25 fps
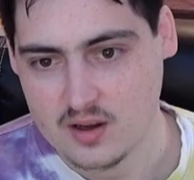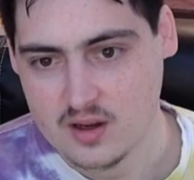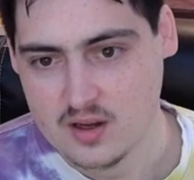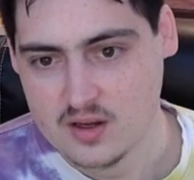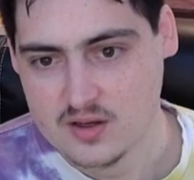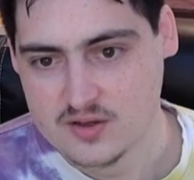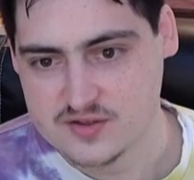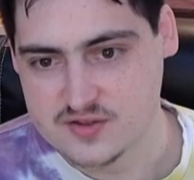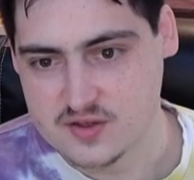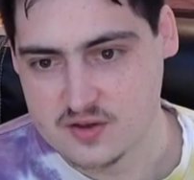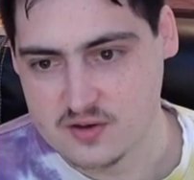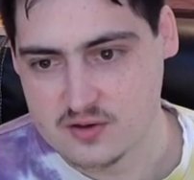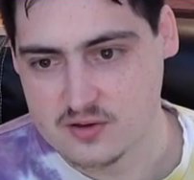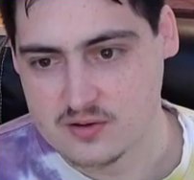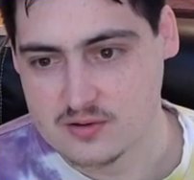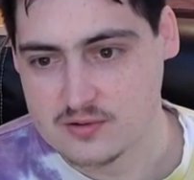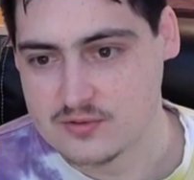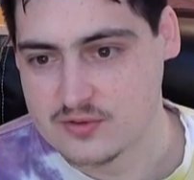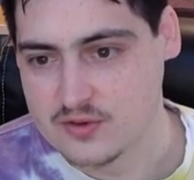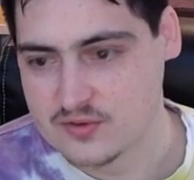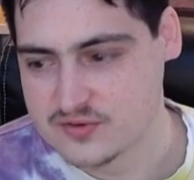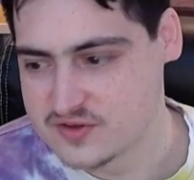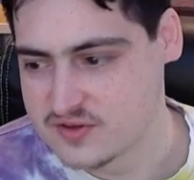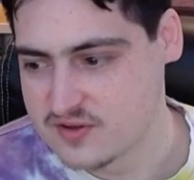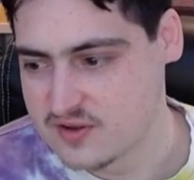So
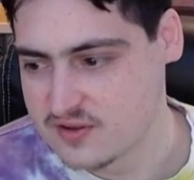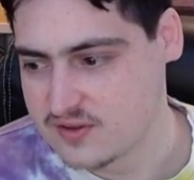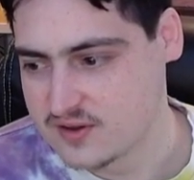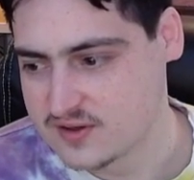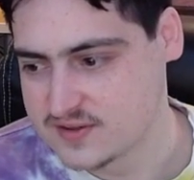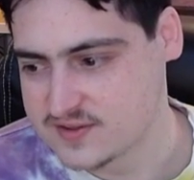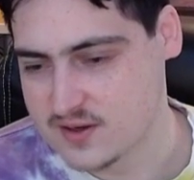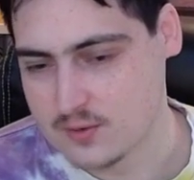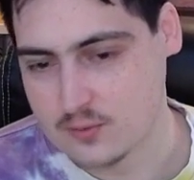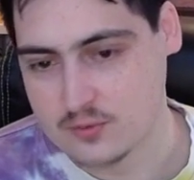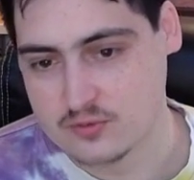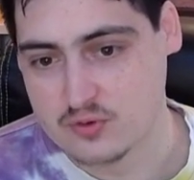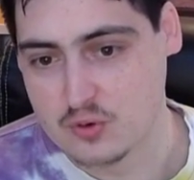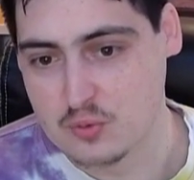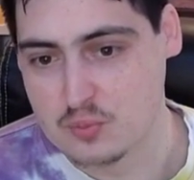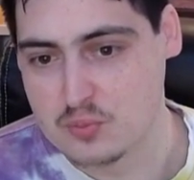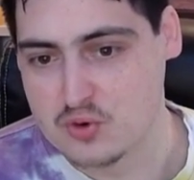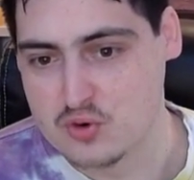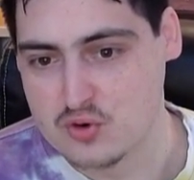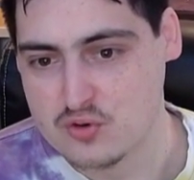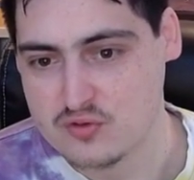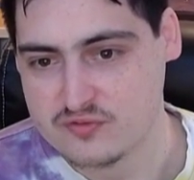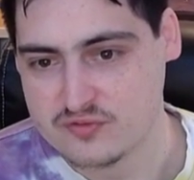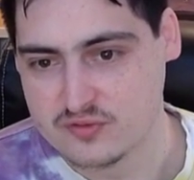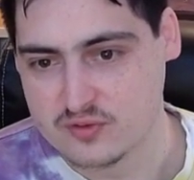those are the things I would
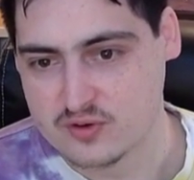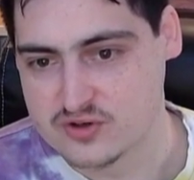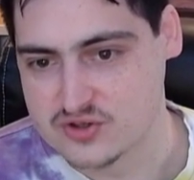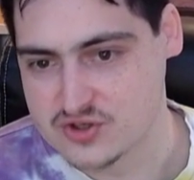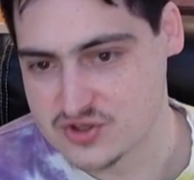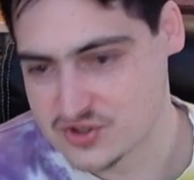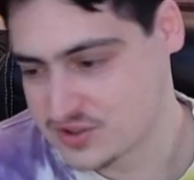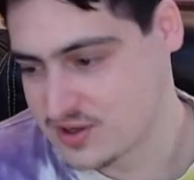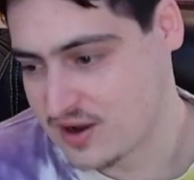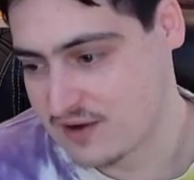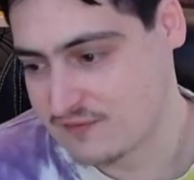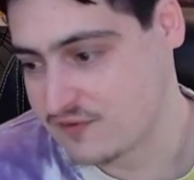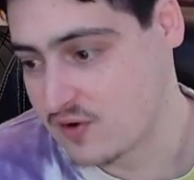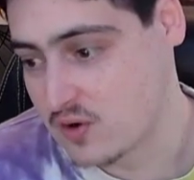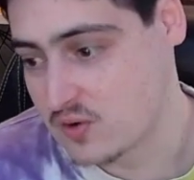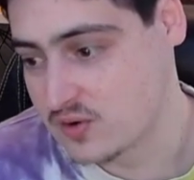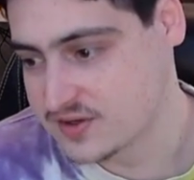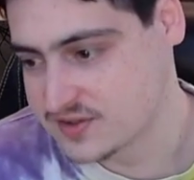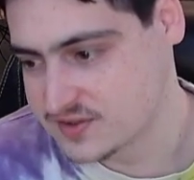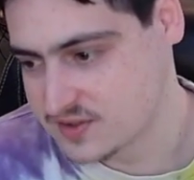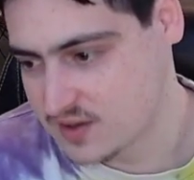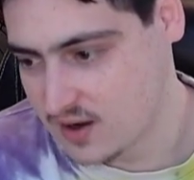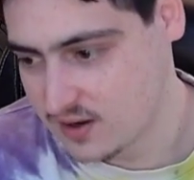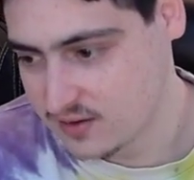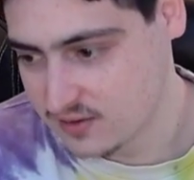remove or just not
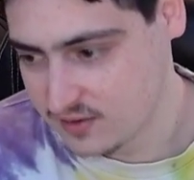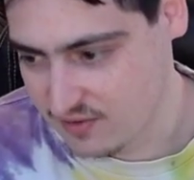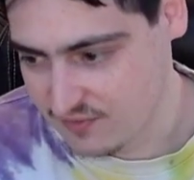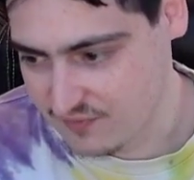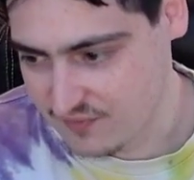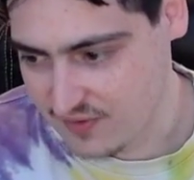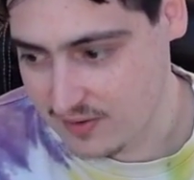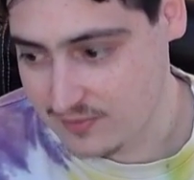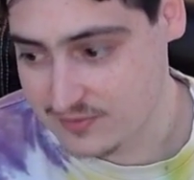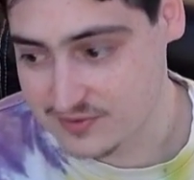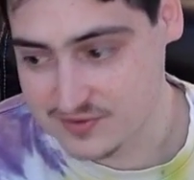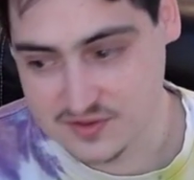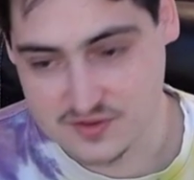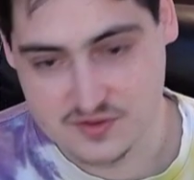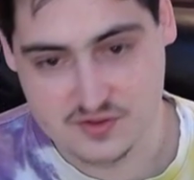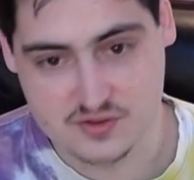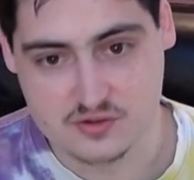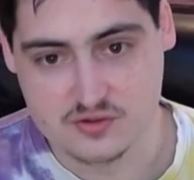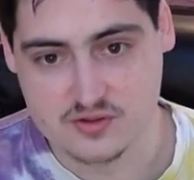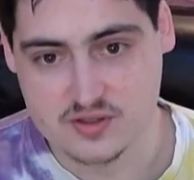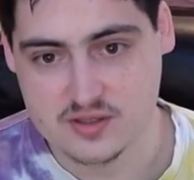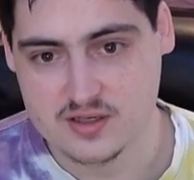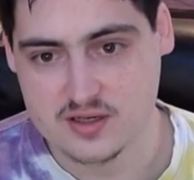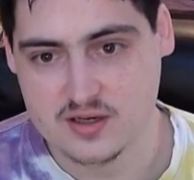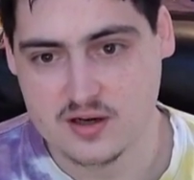focus on if I was a
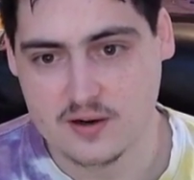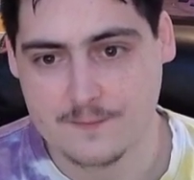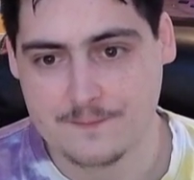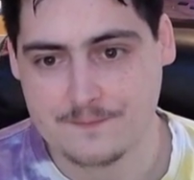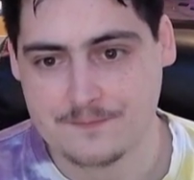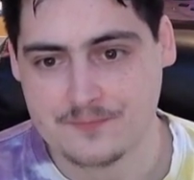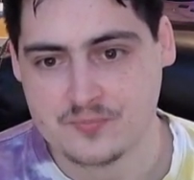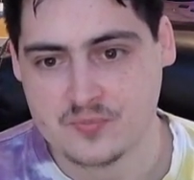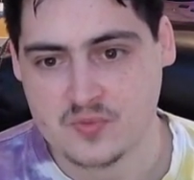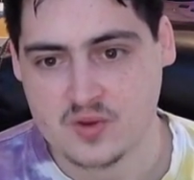student here.